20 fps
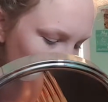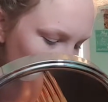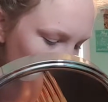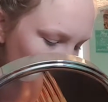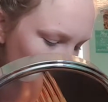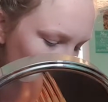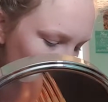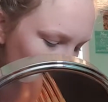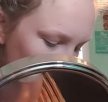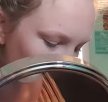
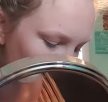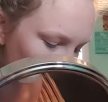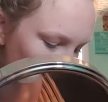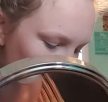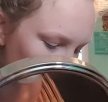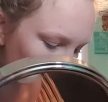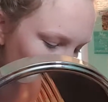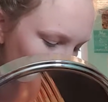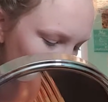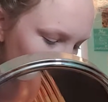mom do her
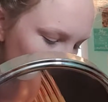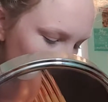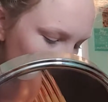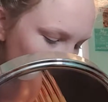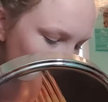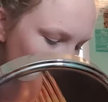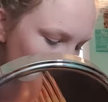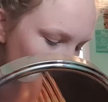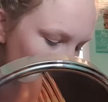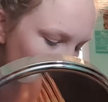blush,
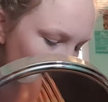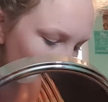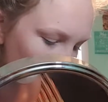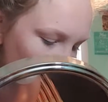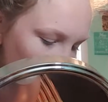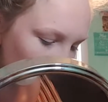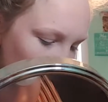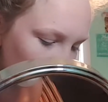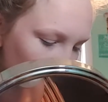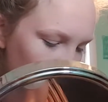
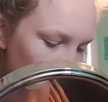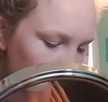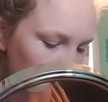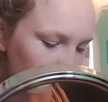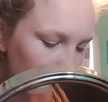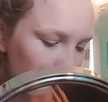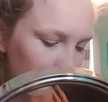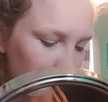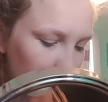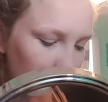
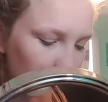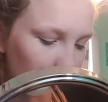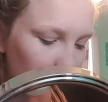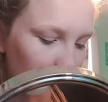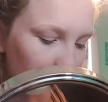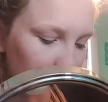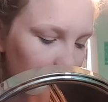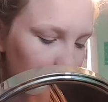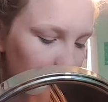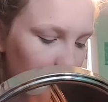and she
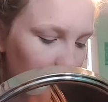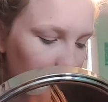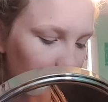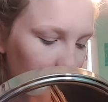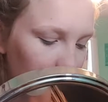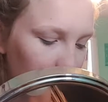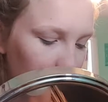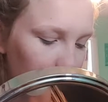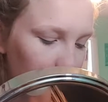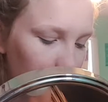puts like
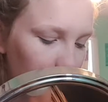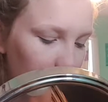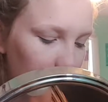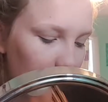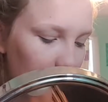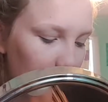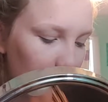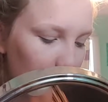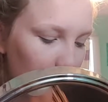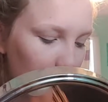the
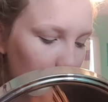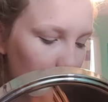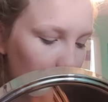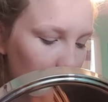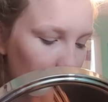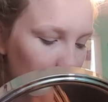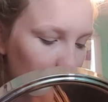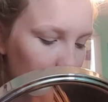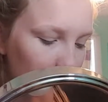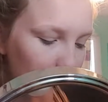freaking
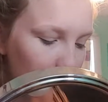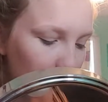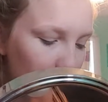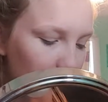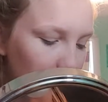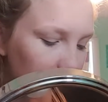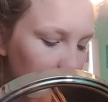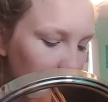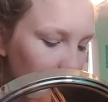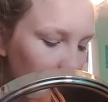
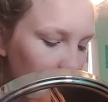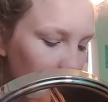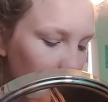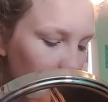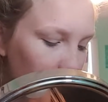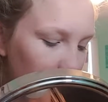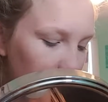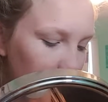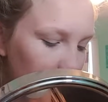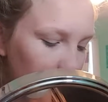most
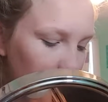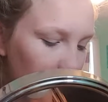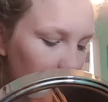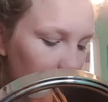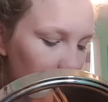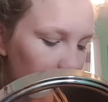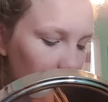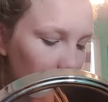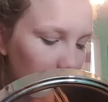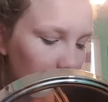blush you could
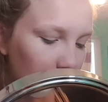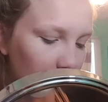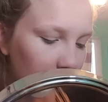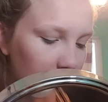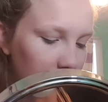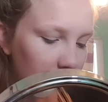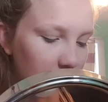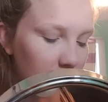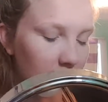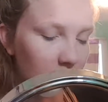ever
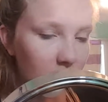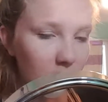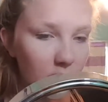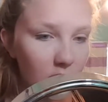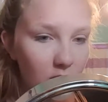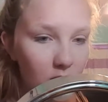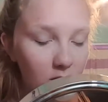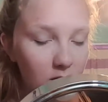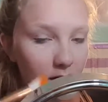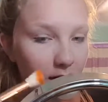imagine in your
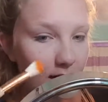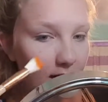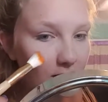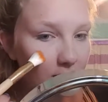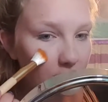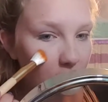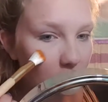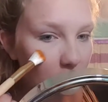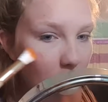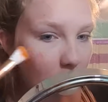whole life
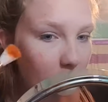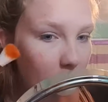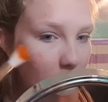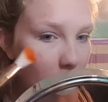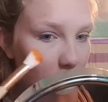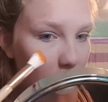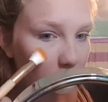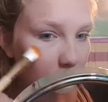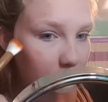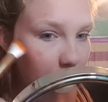
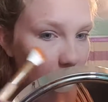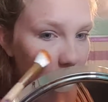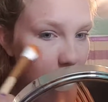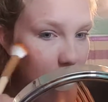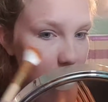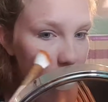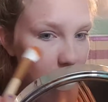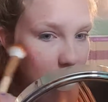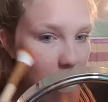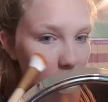on her
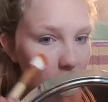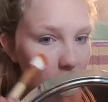face.